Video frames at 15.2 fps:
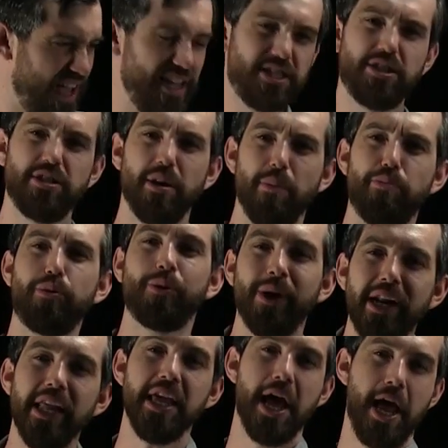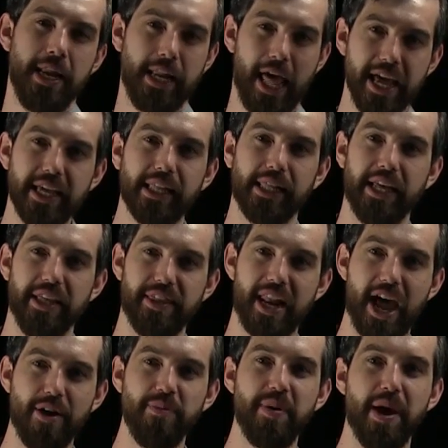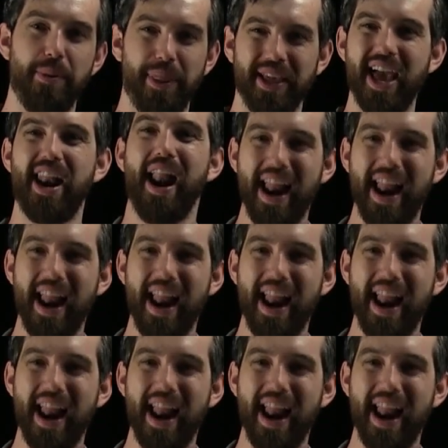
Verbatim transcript: it's pretty unlikely that I would be able to get it.